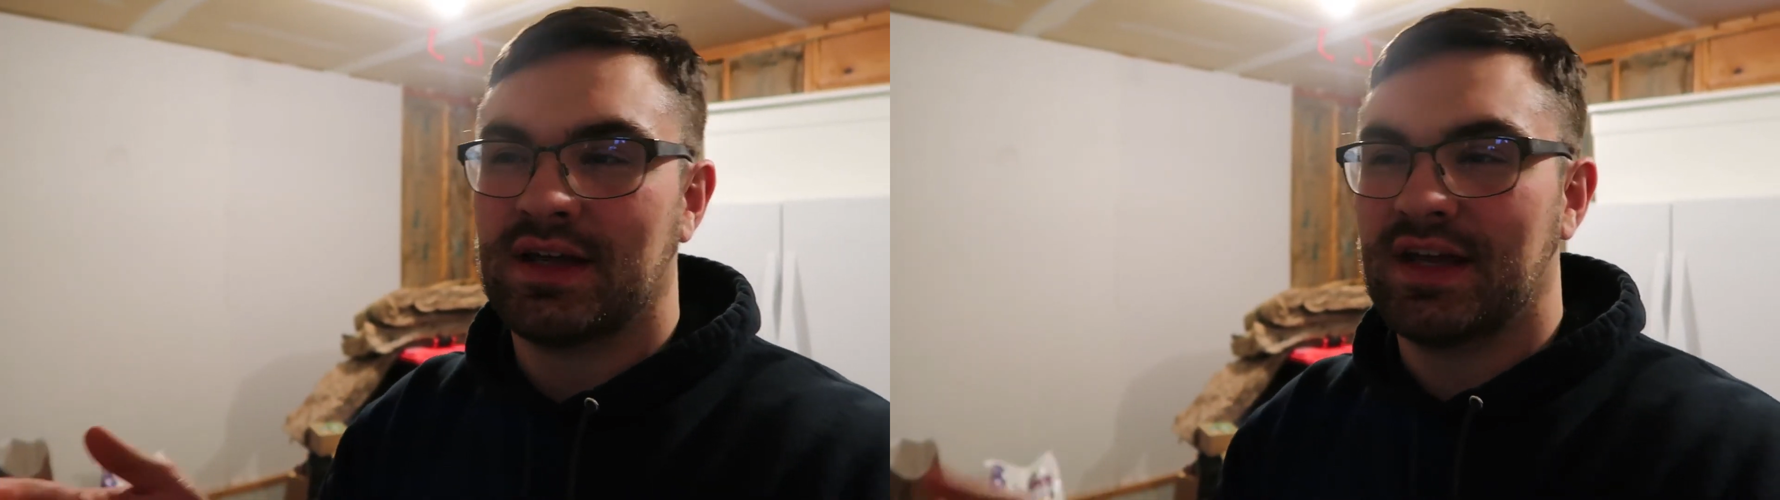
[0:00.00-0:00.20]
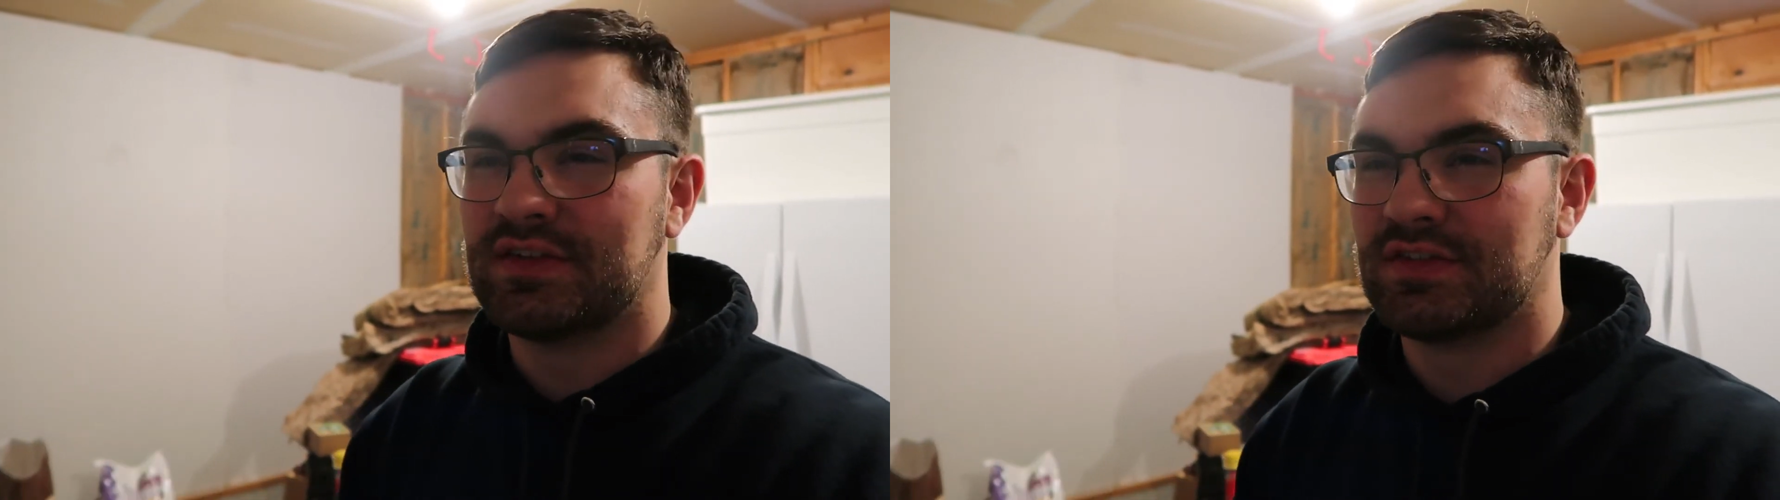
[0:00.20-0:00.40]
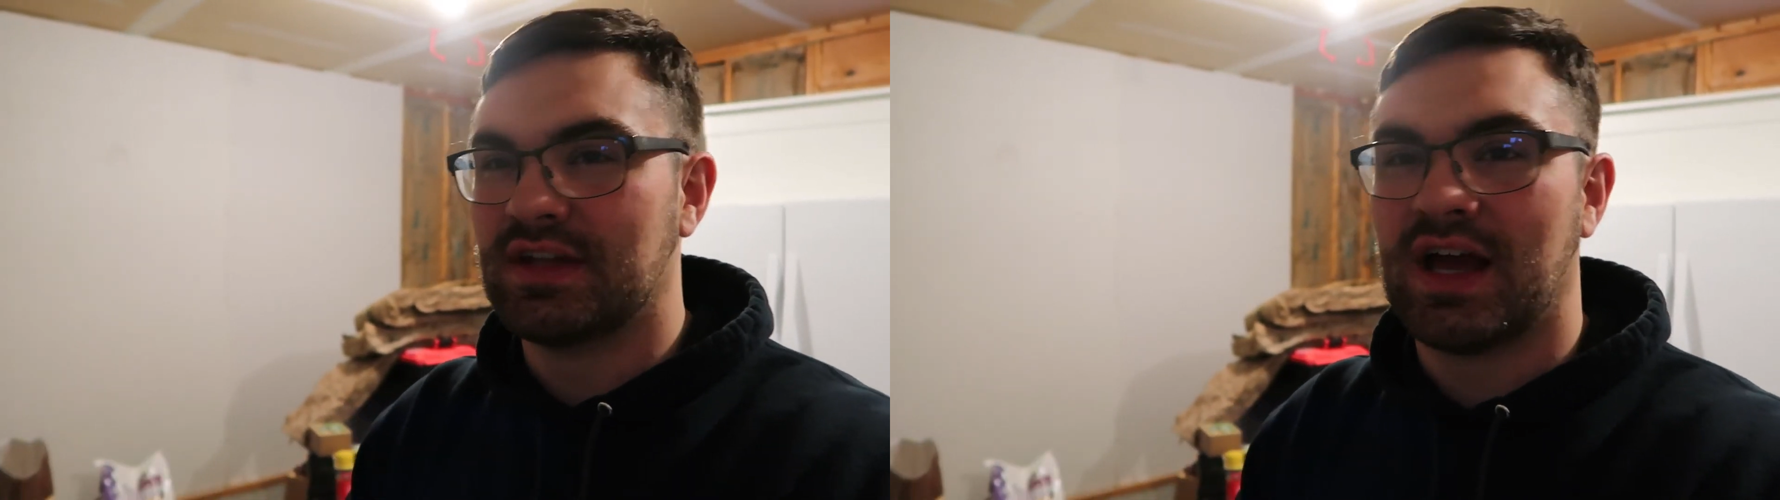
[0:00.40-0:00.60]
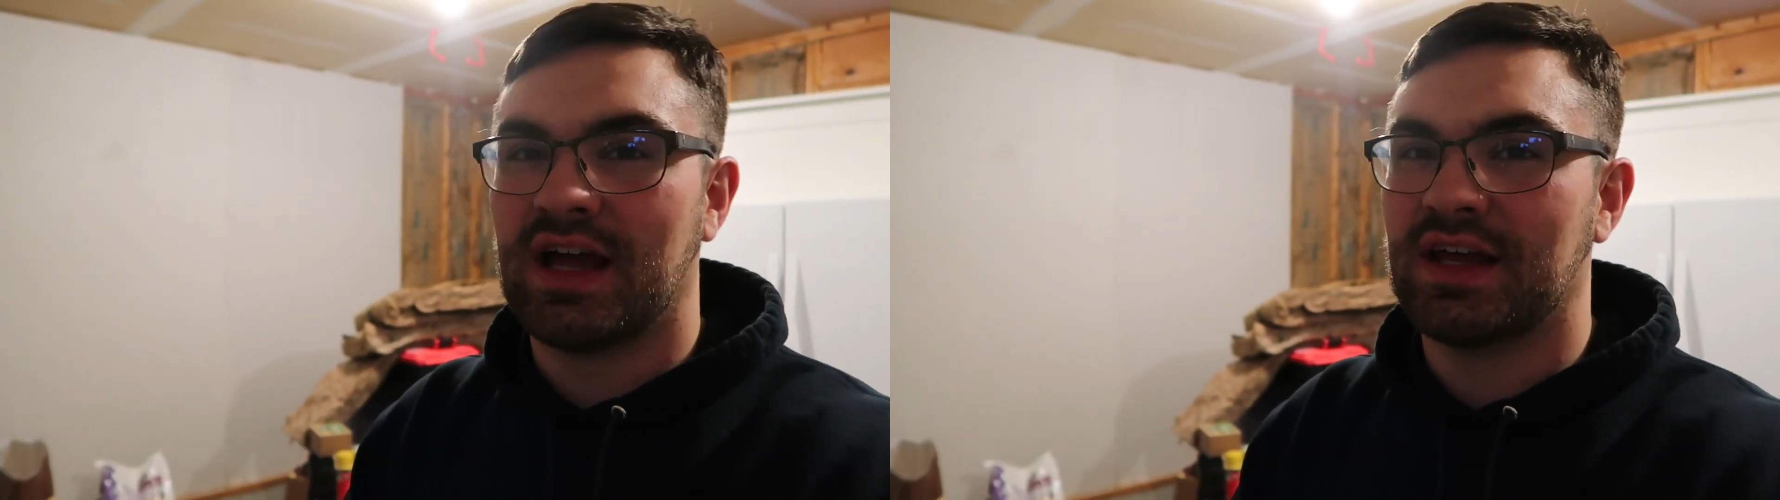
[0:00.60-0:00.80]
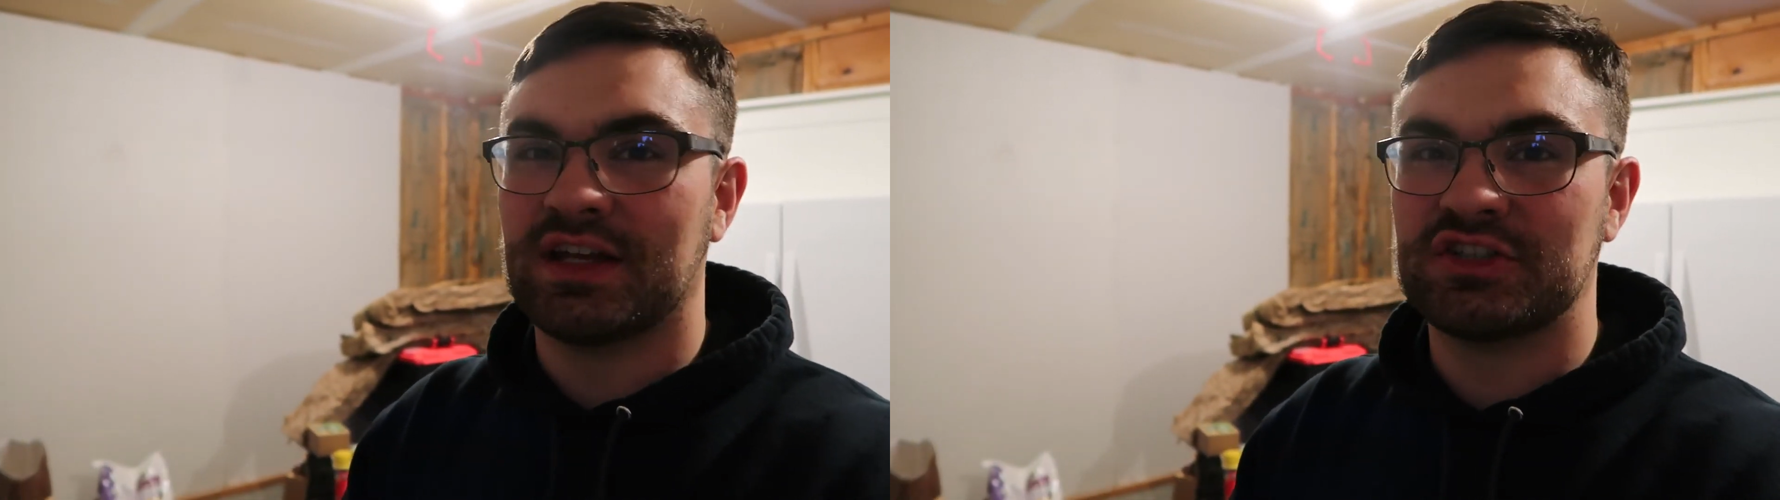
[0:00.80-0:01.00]
is
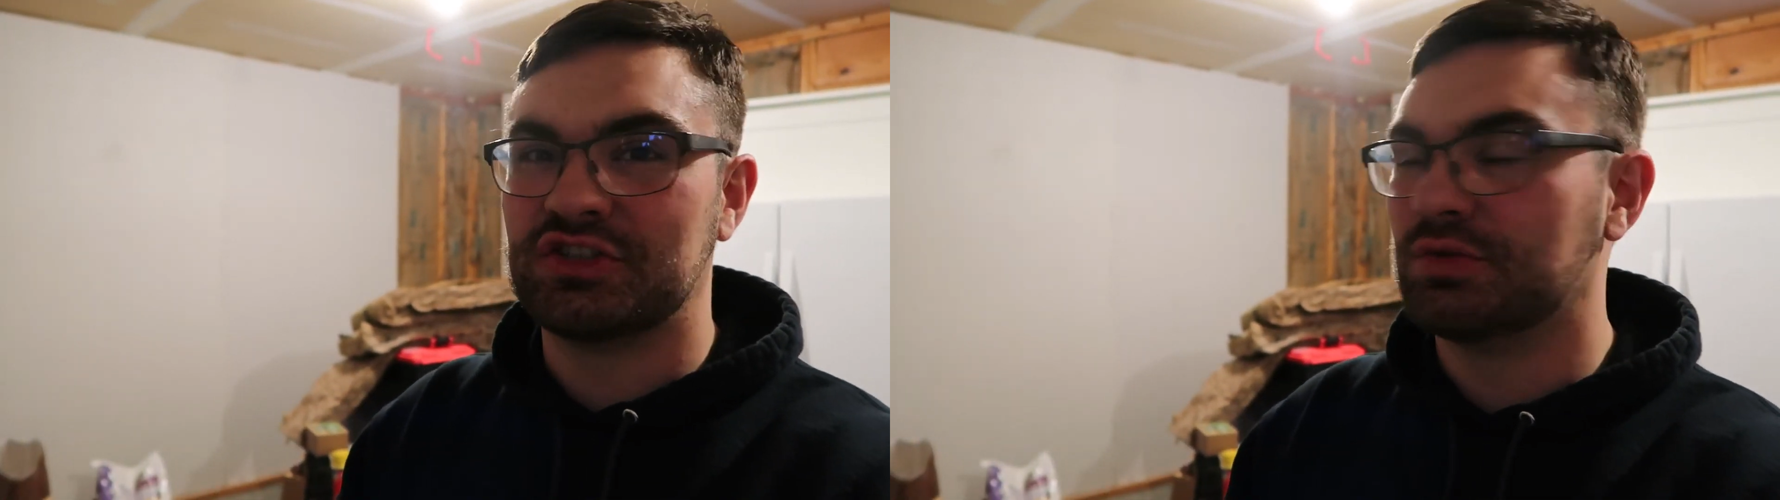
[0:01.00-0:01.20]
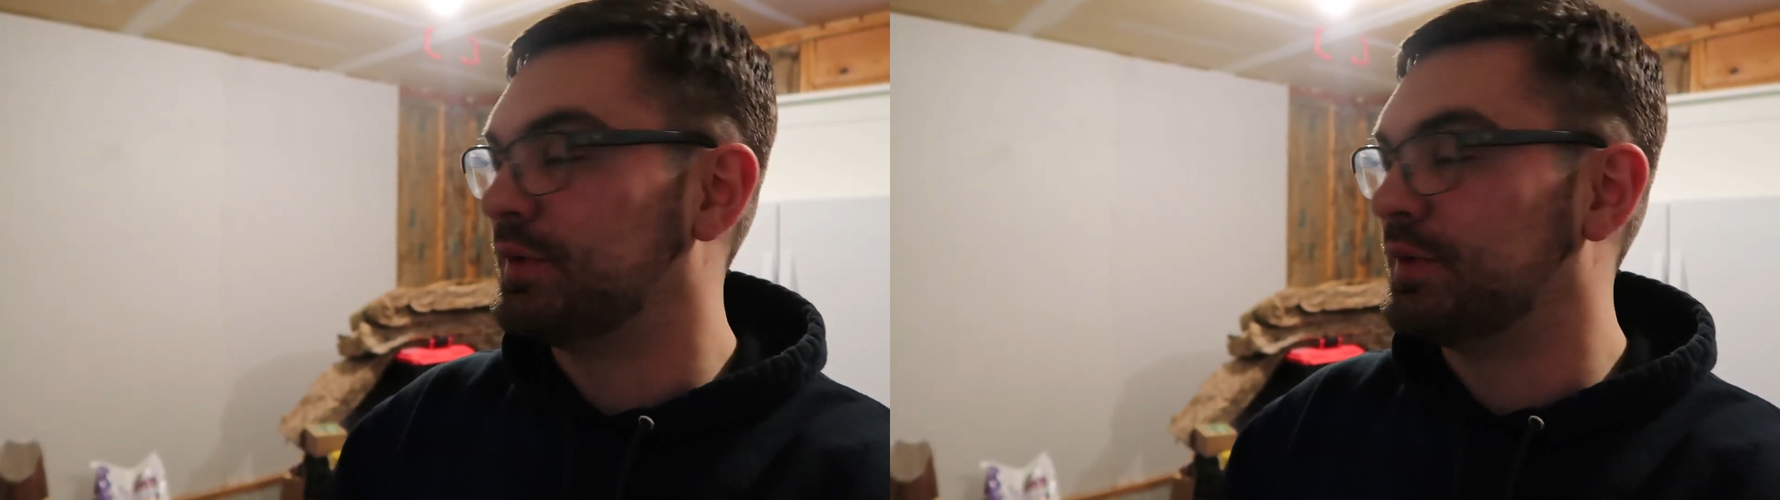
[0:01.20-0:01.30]
not an issue